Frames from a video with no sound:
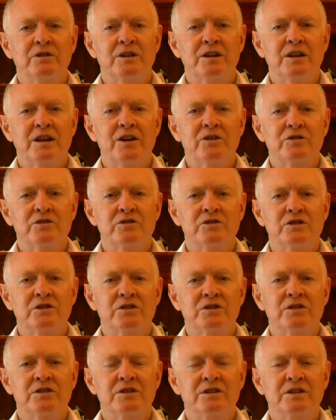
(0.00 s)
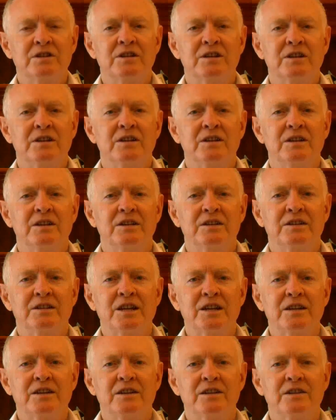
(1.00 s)
closeness and
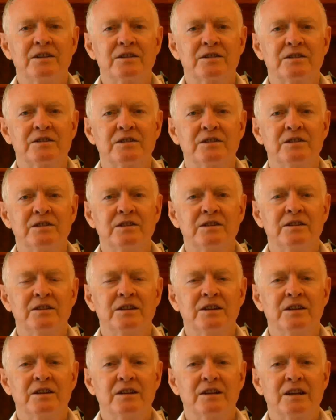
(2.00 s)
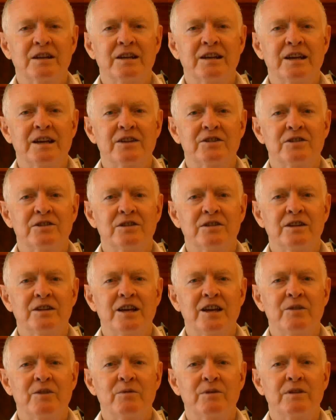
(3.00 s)
tenderness and connection
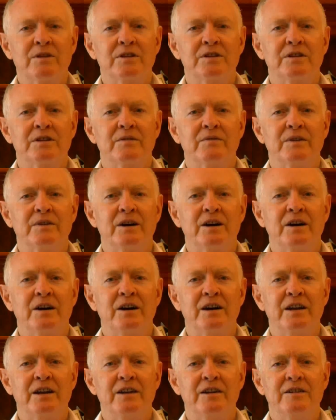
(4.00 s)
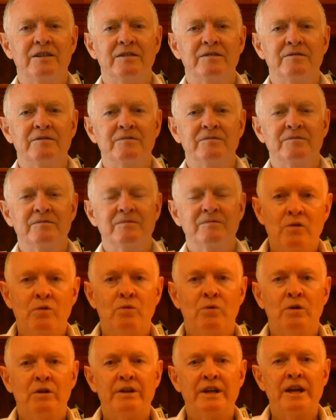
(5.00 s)
there with the divine.
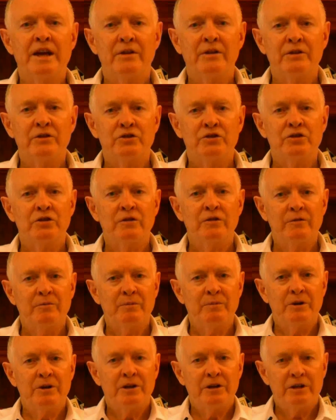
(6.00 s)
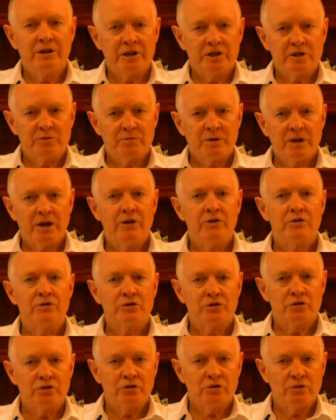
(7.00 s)
Well, now that you've been
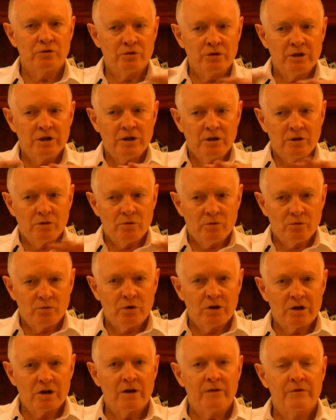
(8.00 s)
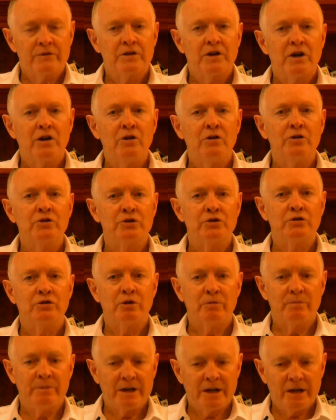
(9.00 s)
exposed to what I've told you
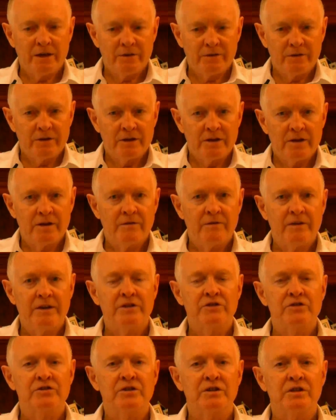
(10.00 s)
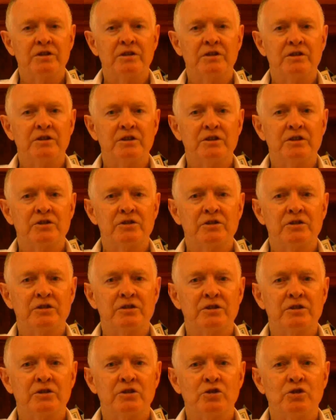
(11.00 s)
about the events and
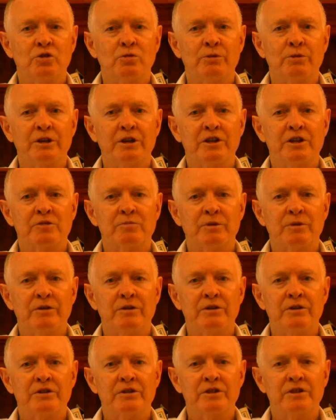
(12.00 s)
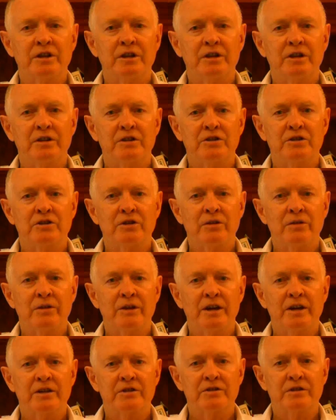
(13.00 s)
conditions that you'll be experiencing in
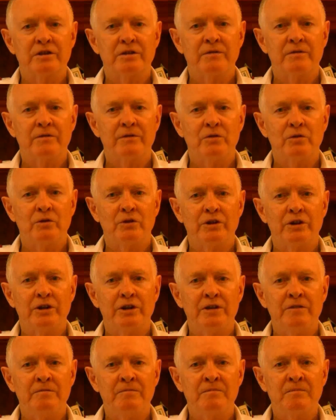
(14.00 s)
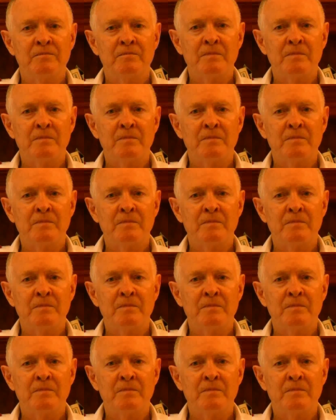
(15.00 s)
2014,